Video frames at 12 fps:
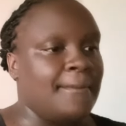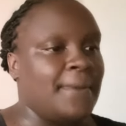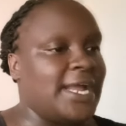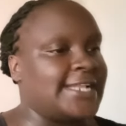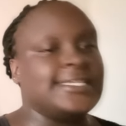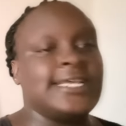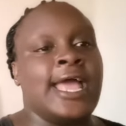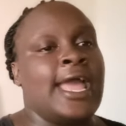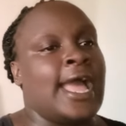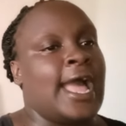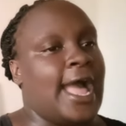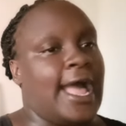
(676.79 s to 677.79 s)
But
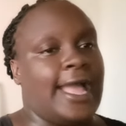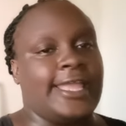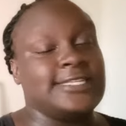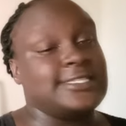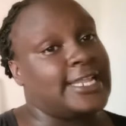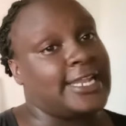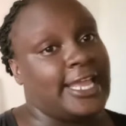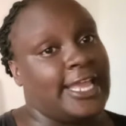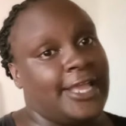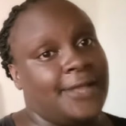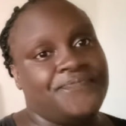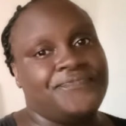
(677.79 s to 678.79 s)
yesterday